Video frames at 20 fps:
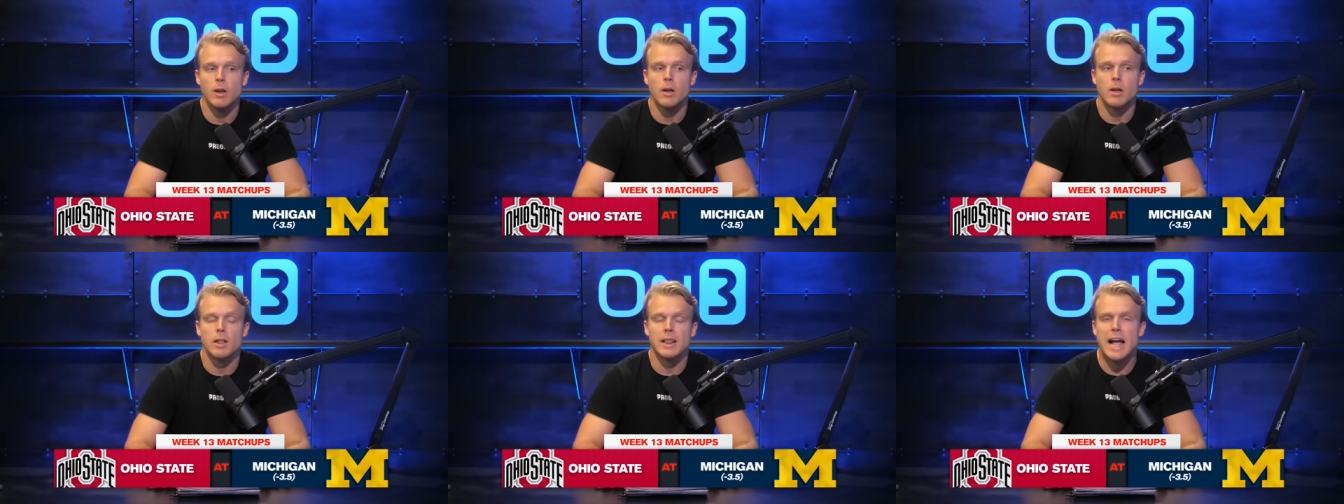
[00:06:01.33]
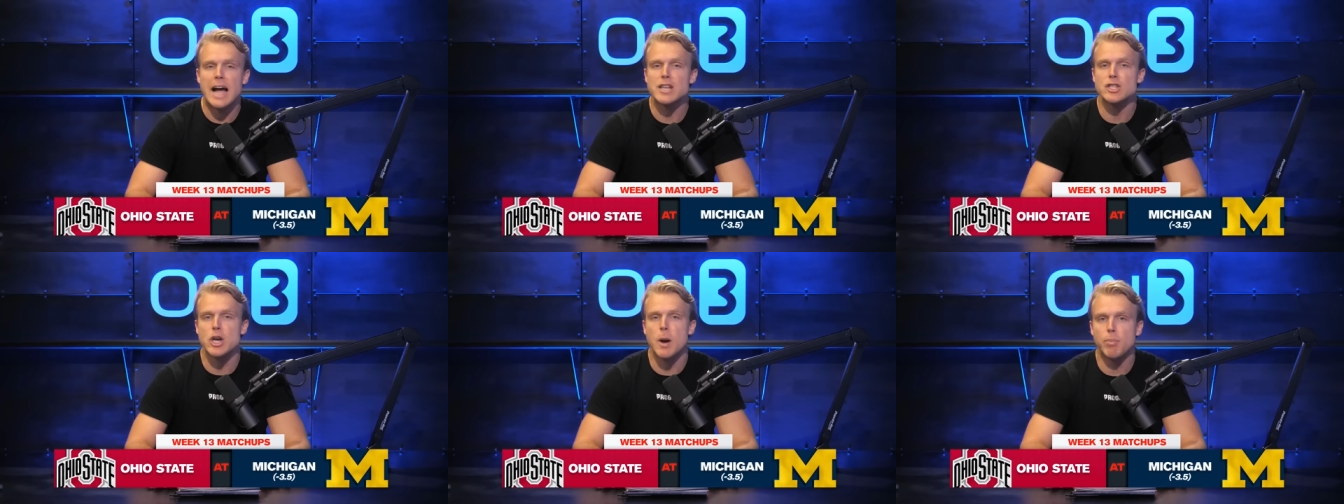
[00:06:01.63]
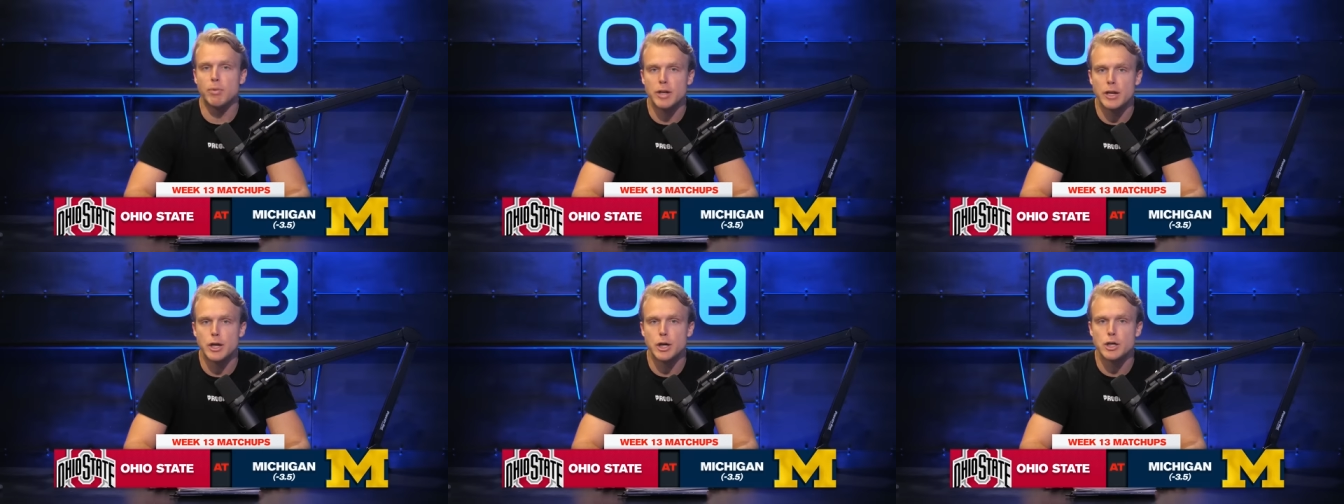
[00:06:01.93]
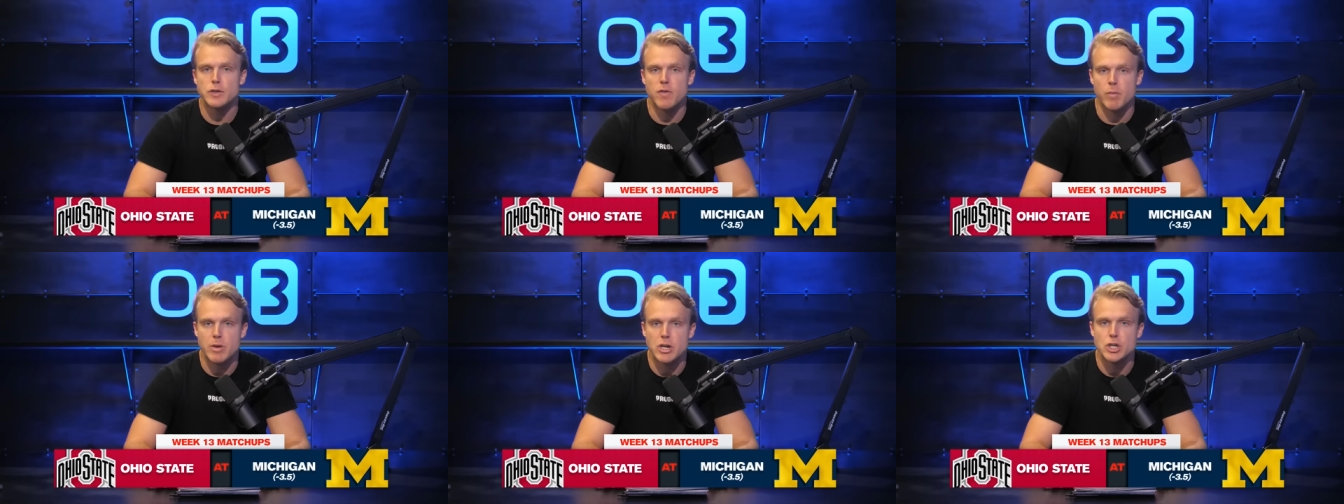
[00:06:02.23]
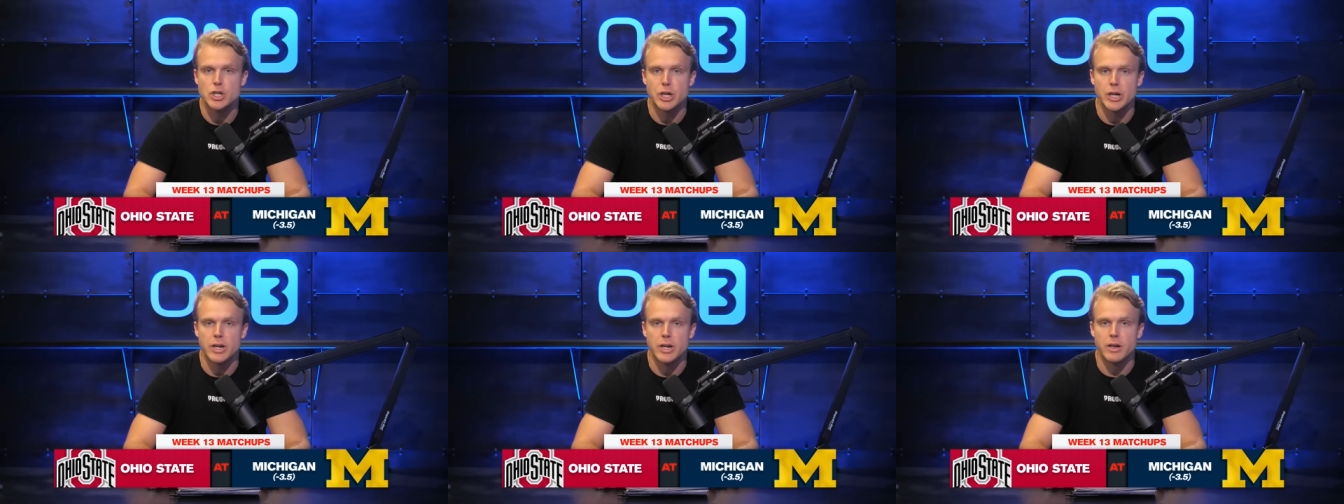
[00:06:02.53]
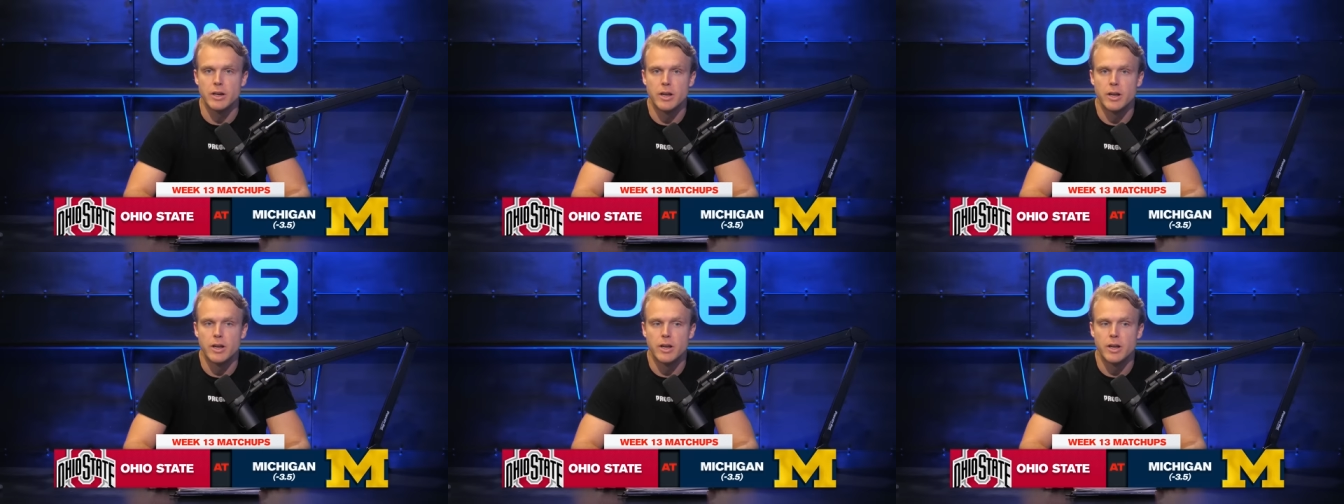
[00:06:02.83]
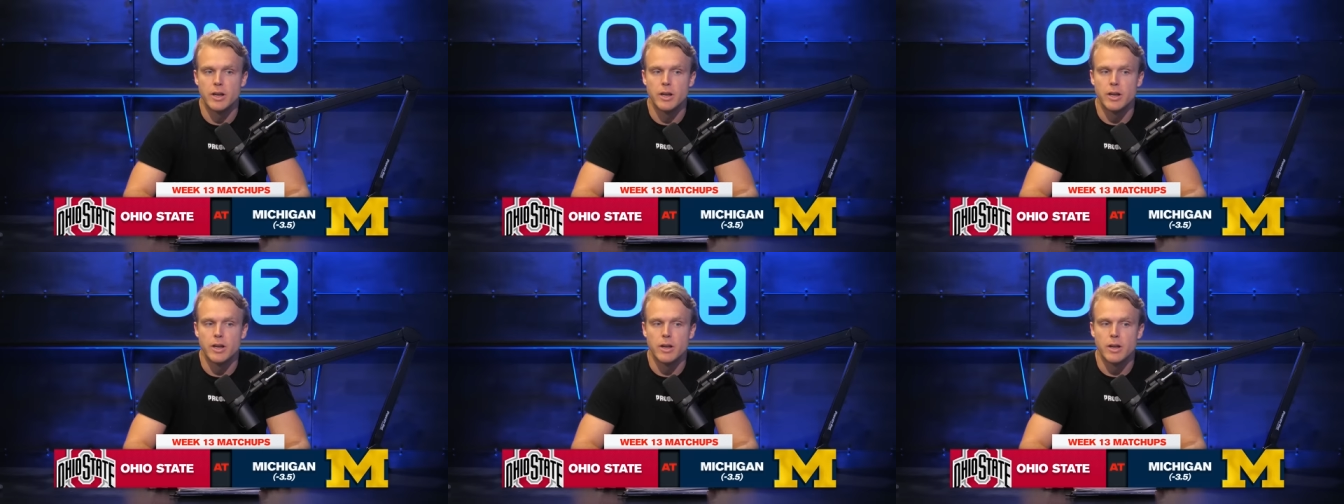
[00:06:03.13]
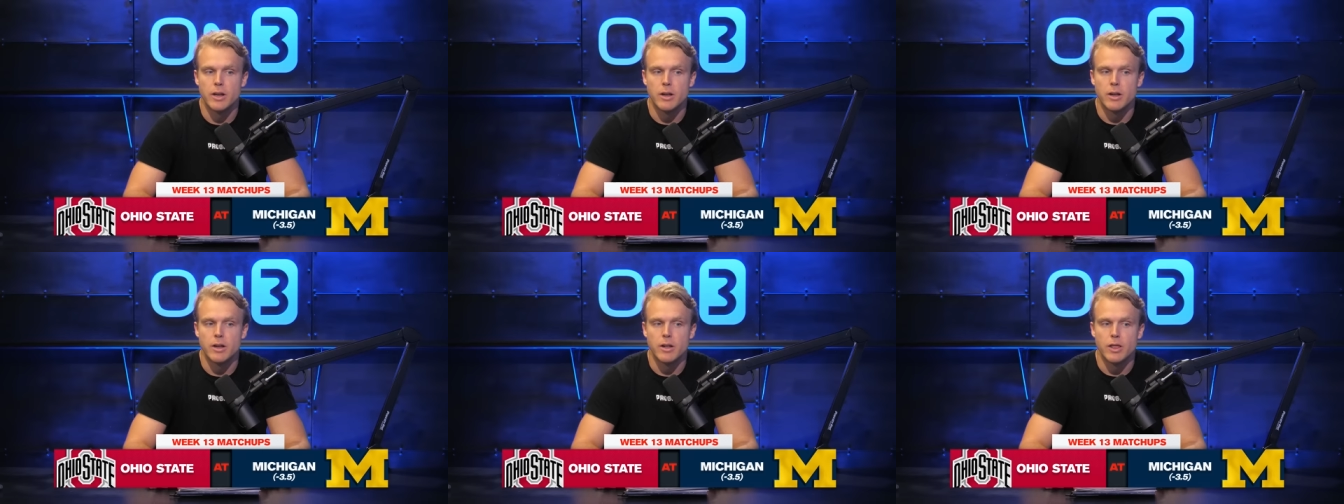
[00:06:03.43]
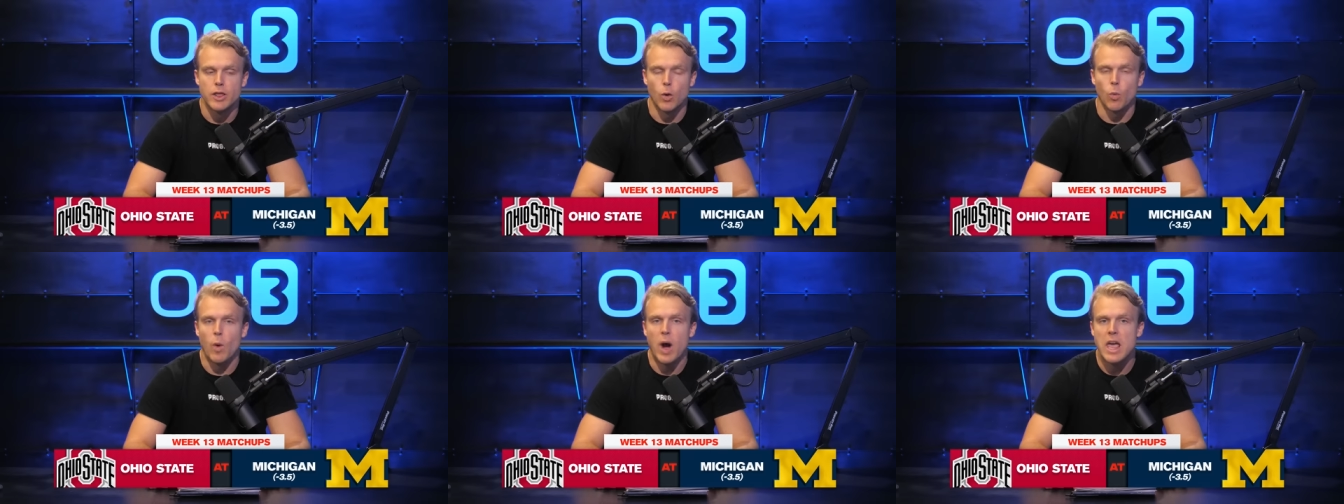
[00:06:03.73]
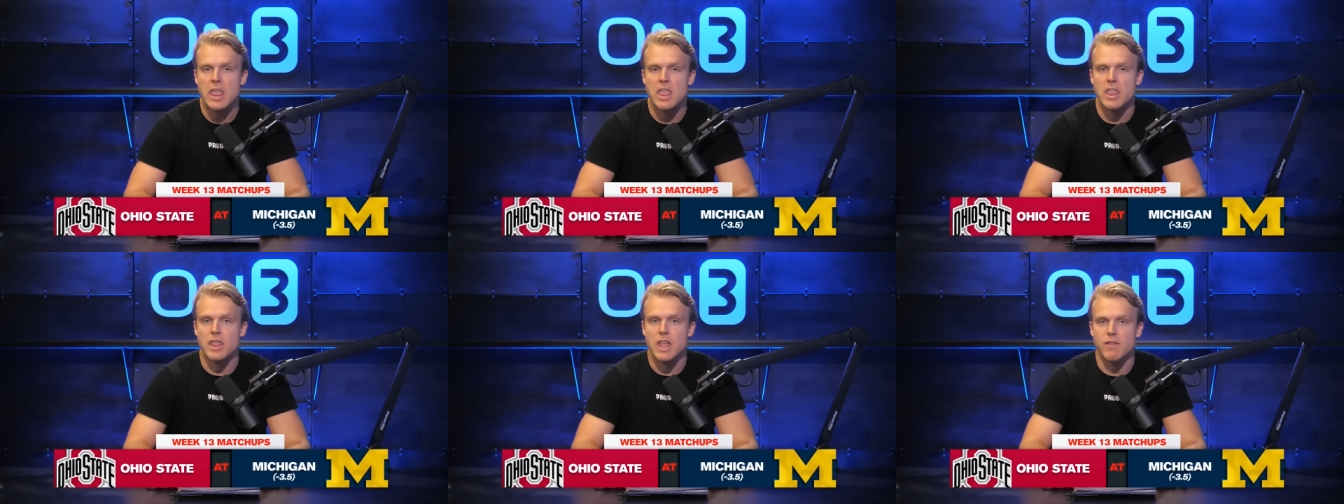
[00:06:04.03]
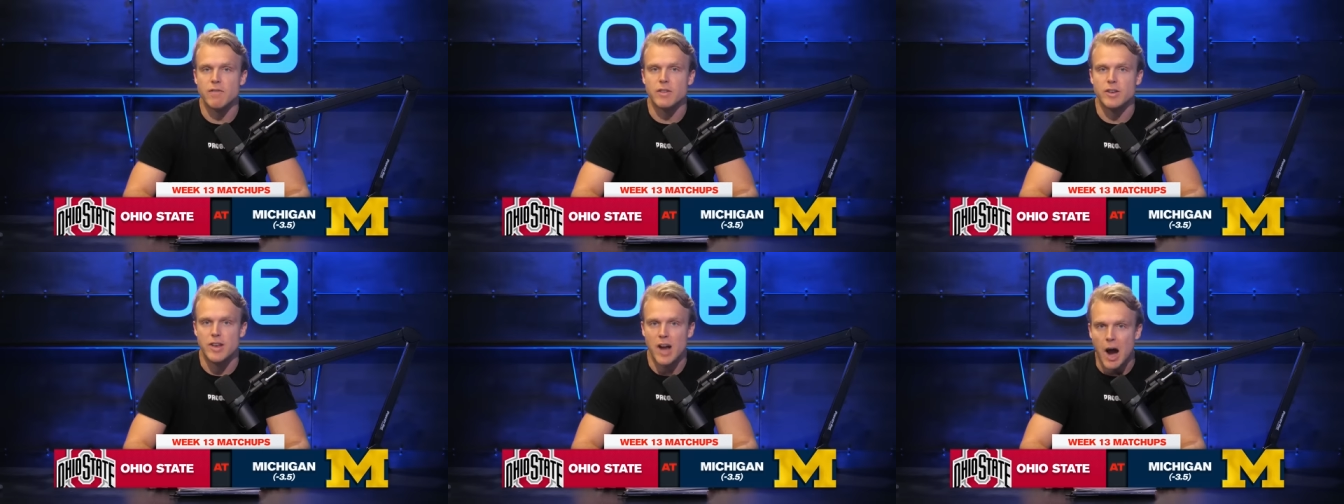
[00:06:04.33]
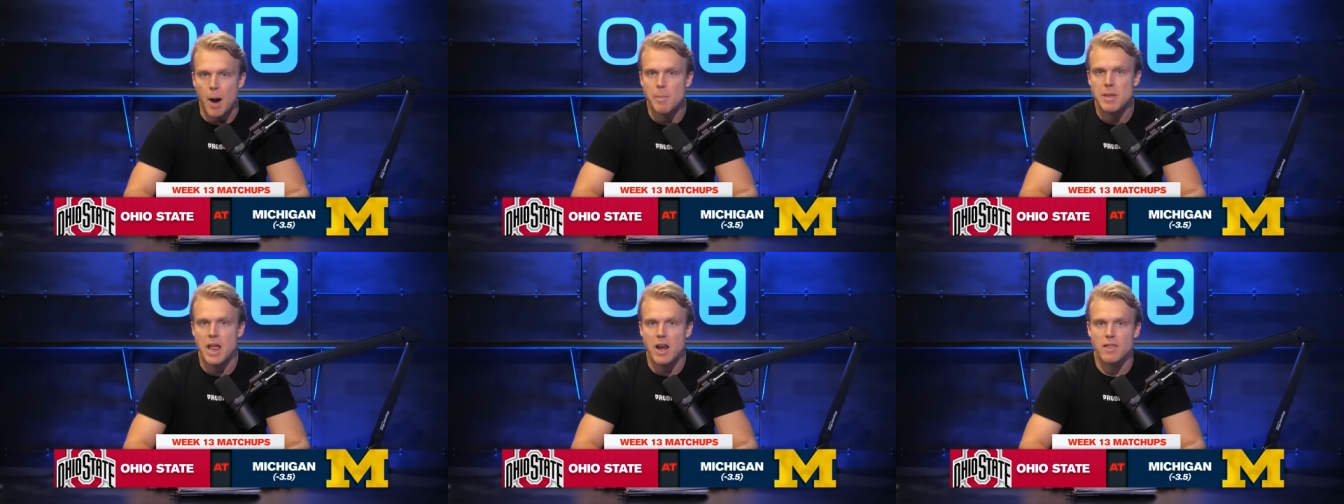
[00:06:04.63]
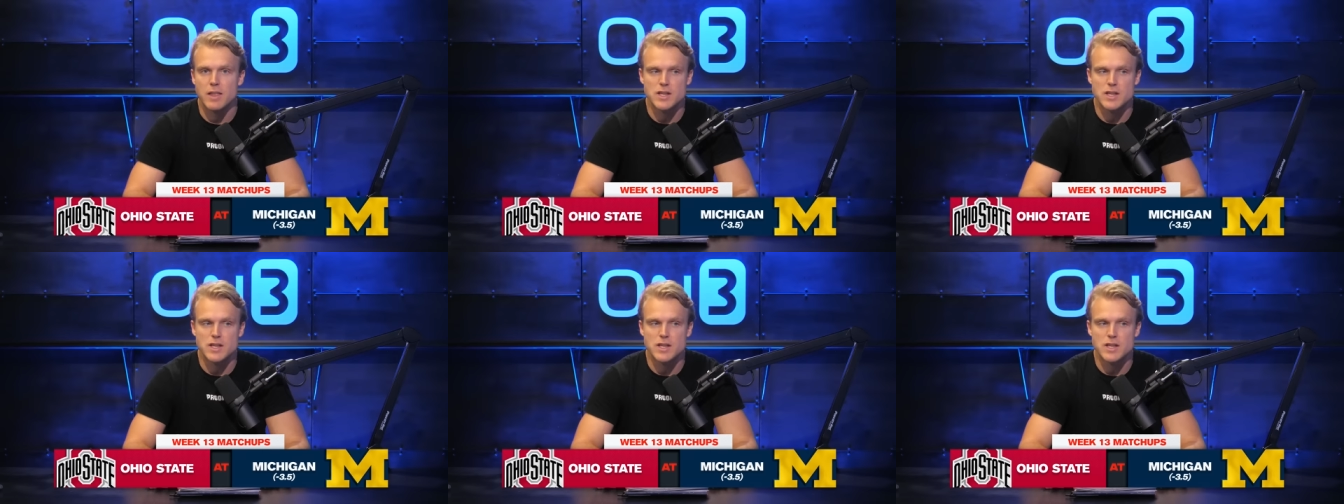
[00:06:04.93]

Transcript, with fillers: Last couple of years for Michigan, the way that they've dominated